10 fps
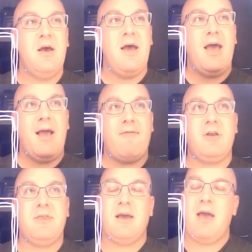Everything
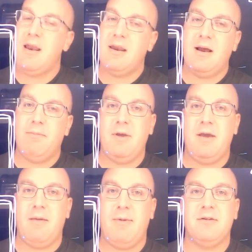ended up being
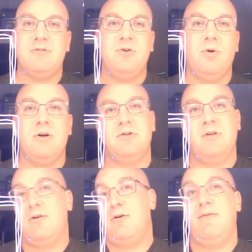about
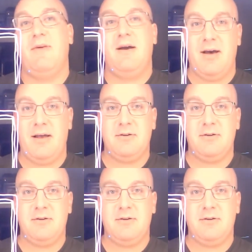$235.